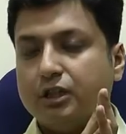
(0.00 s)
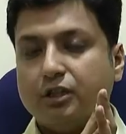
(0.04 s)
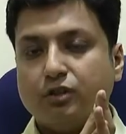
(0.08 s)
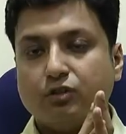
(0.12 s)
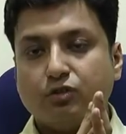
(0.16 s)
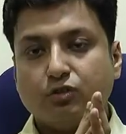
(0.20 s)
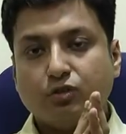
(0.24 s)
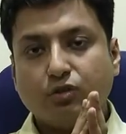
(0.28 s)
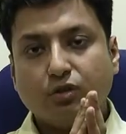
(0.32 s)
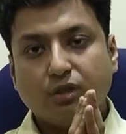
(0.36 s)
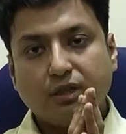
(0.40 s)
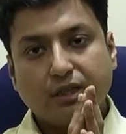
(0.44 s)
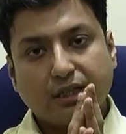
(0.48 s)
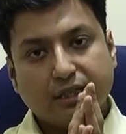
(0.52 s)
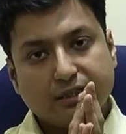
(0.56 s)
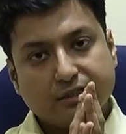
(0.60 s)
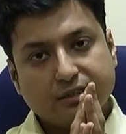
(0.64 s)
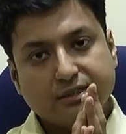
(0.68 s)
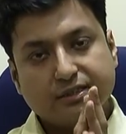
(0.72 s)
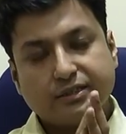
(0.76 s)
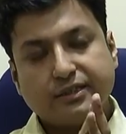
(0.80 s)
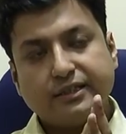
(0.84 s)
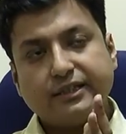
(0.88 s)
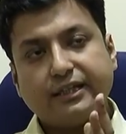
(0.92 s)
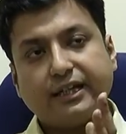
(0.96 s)
So
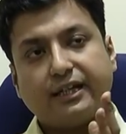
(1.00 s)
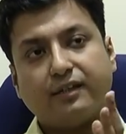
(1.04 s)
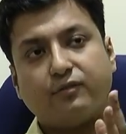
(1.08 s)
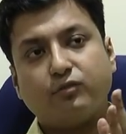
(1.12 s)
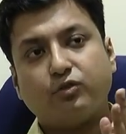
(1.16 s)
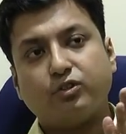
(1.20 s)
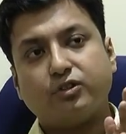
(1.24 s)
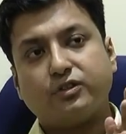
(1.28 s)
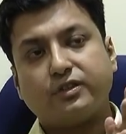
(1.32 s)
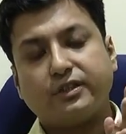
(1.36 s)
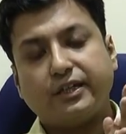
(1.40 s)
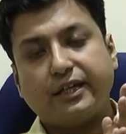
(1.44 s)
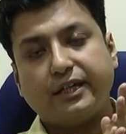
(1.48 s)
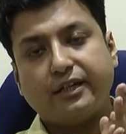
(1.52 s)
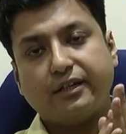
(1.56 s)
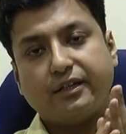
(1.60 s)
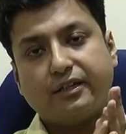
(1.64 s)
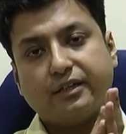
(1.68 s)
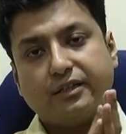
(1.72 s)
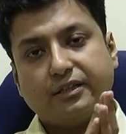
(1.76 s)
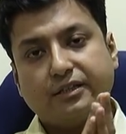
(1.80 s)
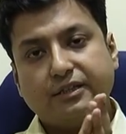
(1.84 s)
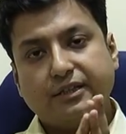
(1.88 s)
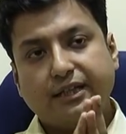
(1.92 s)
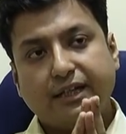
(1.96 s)
another thing I would say,
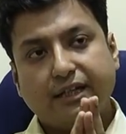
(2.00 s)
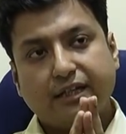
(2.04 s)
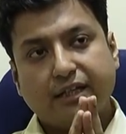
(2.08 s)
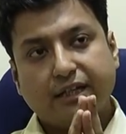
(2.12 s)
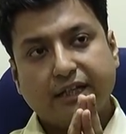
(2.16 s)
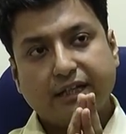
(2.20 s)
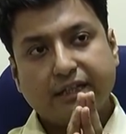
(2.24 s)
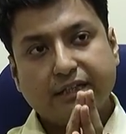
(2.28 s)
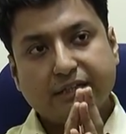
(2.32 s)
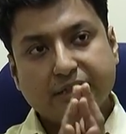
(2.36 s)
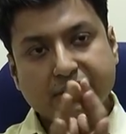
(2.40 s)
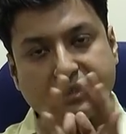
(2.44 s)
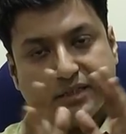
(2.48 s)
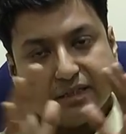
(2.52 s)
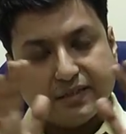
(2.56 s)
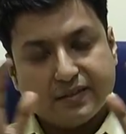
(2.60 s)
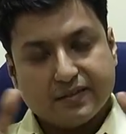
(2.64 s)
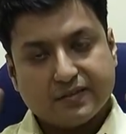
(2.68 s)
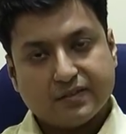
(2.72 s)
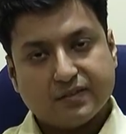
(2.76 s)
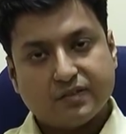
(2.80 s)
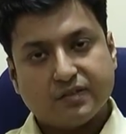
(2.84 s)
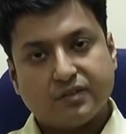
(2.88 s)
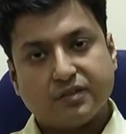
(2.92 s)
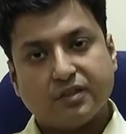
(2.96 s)
that in
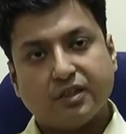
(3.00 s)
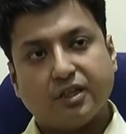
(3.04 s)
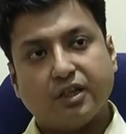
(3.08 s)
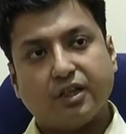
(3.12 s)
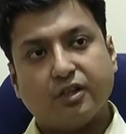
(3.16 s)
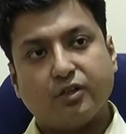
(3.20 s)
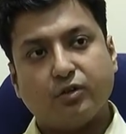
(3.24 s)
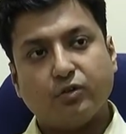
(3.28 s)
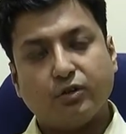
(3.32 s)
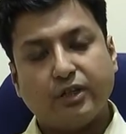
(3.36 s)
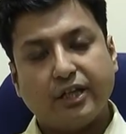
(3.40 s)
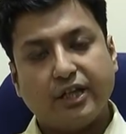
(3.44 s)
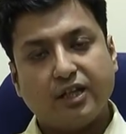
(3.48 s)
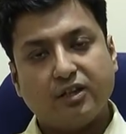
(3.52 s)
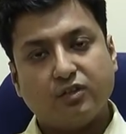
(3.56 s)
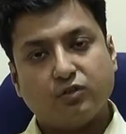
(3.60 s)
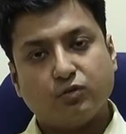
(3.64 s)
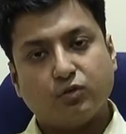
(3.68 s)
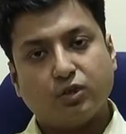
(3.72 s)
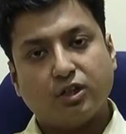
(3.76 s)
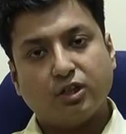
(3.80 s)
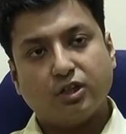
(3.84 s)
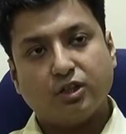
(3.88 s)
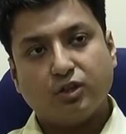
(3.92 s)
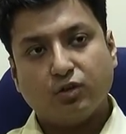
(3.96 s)
this today's
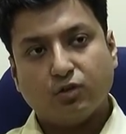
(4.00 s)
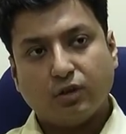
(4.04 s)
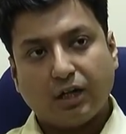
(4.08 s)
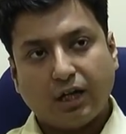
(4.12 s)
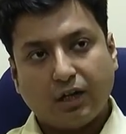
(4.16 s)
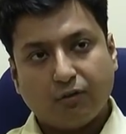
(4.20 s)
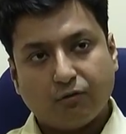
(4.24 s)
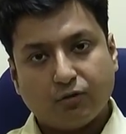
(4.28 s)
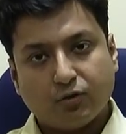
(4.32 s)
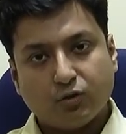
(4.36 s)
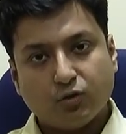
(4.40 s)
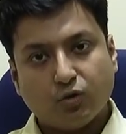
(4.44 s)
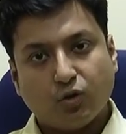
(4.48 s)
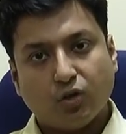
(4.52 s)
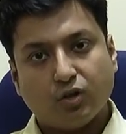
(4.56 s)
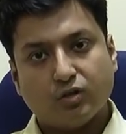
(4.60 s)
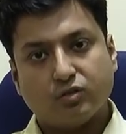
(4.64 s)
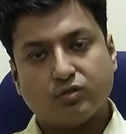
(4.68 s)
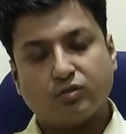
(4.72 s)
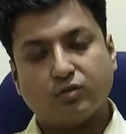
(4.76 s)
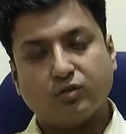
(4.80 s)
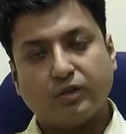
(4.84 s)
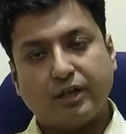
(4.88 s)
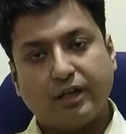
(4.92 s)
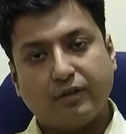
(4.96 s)
world, you have to
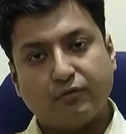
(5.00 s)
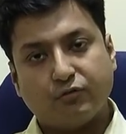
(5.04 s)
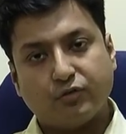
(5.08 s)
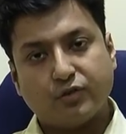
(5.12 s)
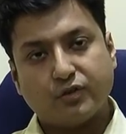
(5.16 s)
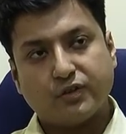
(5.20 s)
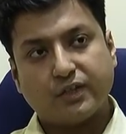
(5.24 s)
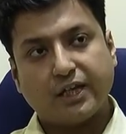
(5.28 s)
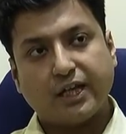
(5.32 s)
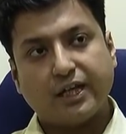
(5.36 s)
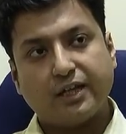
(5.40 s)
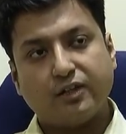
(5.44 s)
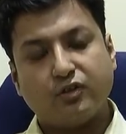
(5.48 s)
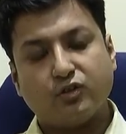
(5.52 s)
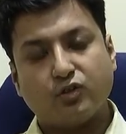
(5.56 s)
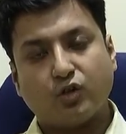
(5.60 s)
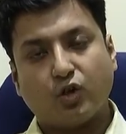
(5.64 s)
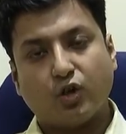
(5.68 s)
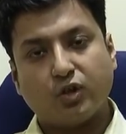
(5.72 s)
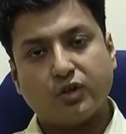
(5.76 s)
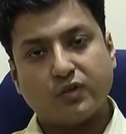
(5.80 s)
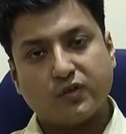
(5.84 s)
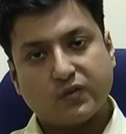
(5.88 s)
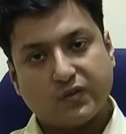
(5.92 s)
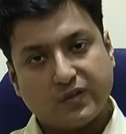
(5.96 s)
also emphasize
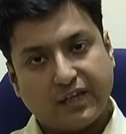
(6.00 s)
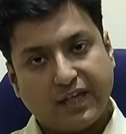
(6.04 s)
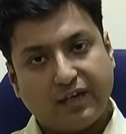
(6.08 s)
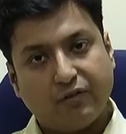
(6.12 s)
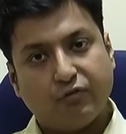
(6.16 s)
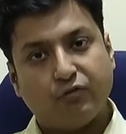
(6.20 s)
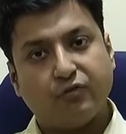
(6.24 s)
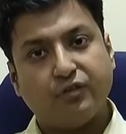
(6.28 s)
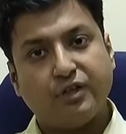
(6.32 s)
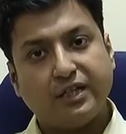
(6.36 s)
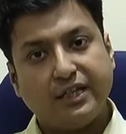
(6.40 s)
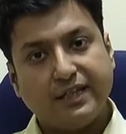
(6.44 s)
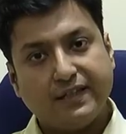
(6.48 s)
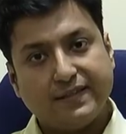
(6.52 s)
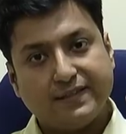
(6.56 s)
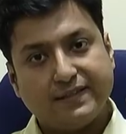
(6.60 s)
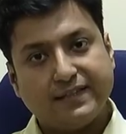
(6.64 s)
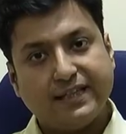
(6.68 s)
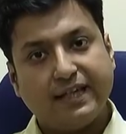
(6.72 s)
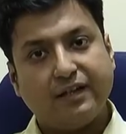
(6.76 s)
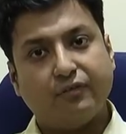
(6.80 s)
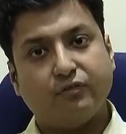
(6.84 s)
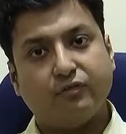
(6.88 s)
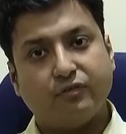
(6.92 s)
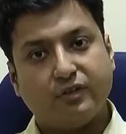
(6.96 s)
on safety,
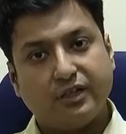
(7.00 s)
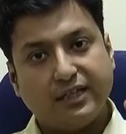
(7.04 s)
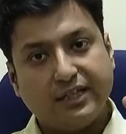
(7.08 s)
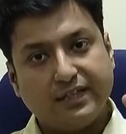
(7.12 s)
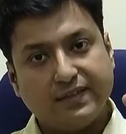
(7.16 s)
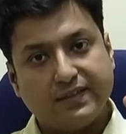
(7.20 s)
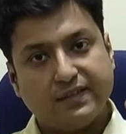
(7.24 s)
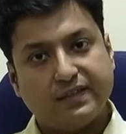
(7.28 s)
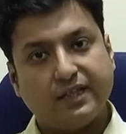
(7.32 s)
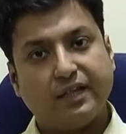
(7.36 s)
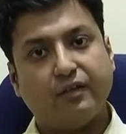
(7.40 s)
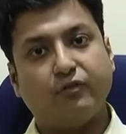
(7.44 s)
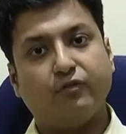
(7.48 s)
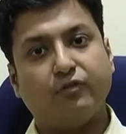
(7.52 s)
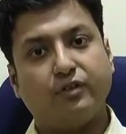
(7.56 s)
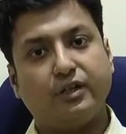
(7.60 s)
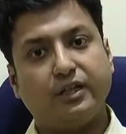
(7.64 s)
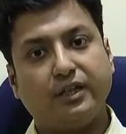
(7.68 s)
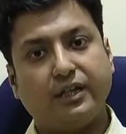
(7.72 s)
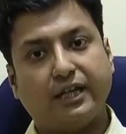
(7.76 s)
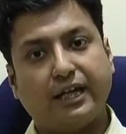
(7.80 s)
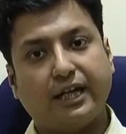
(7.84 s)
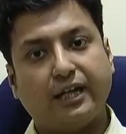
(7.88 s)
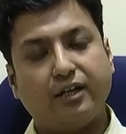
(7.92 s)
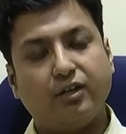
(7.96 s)

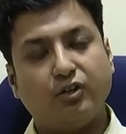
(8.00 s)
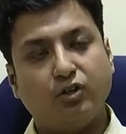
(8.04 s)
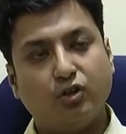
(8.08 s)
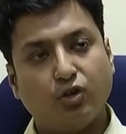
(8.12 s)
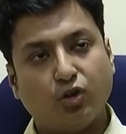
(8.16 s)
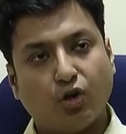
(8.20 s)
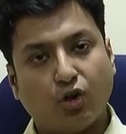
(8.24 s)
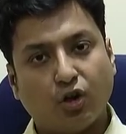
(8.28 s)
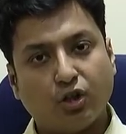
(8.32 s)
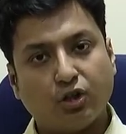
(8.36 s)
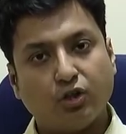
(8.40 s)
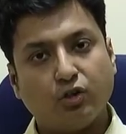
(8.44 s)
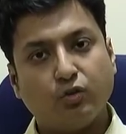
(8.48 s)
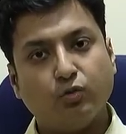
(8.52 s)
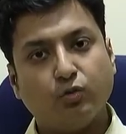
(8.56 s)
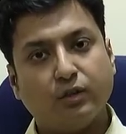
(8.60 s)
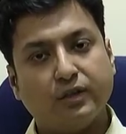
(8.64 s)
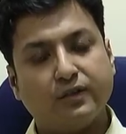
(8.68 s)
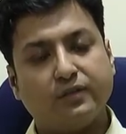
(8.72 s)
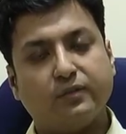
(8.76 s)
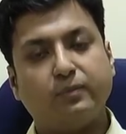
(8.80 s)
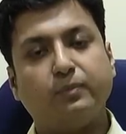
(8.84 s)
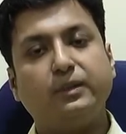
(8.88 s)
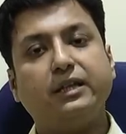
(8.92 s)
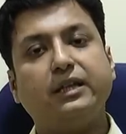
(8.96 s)
and your
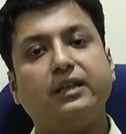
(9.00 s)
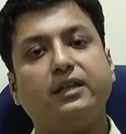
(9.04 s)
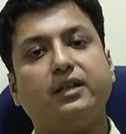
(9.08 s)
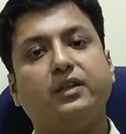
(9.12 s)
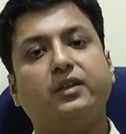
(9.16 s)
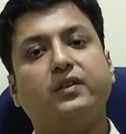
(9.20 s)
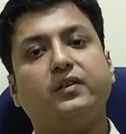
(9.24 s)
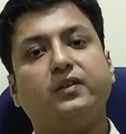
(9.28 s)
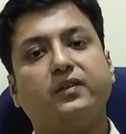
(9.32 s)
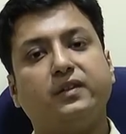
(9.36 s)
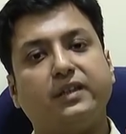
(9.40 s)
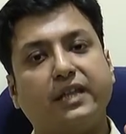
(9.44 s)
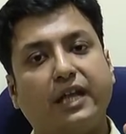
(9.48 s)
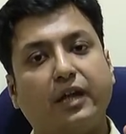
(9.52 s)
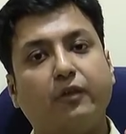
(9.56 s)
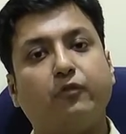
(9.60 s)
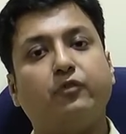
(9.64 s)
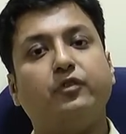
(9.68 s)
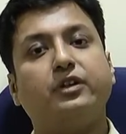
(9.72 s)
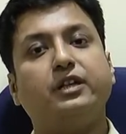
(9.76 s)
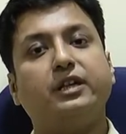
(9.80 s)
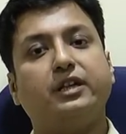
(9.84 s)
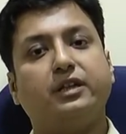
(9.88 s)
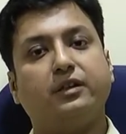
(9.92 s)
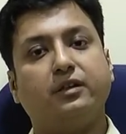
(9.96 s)
USP is
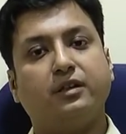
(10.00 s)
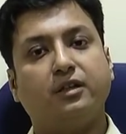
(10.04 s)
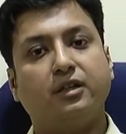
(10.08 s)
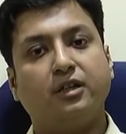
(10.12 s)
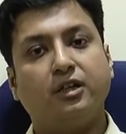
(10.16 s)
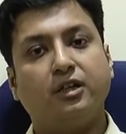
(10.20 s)
safety.